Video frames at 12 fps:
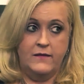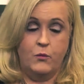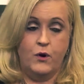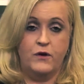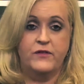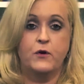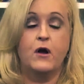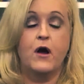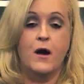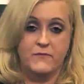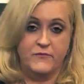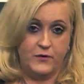Where's their
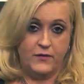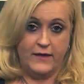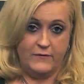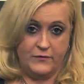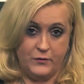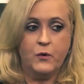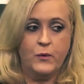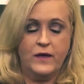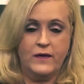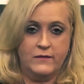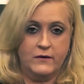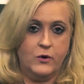comfort level? We
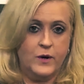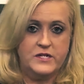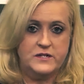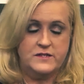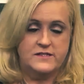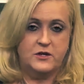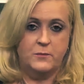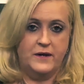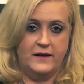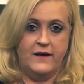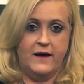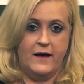get the question so many
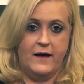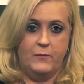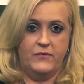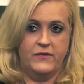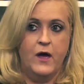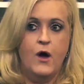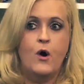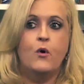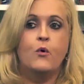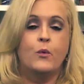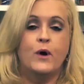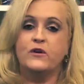times,
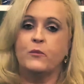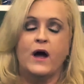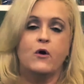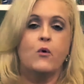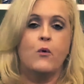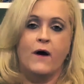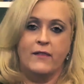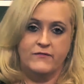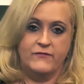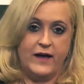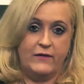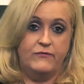what do I
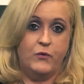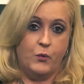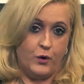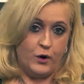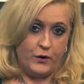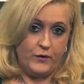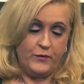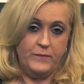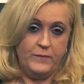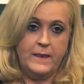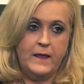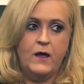qualify for?
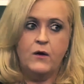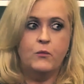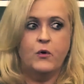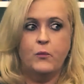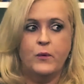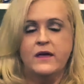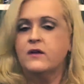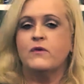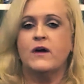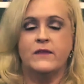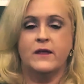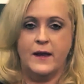Well, we can
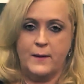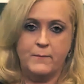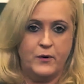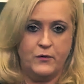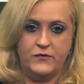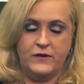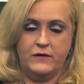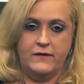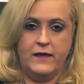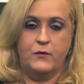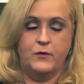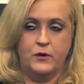run the numbers and
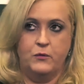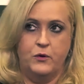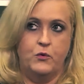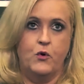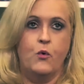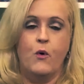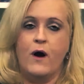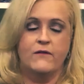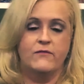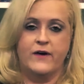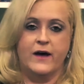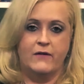tell you
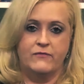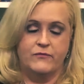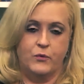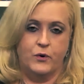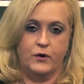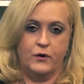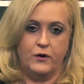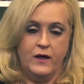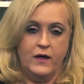qualify for,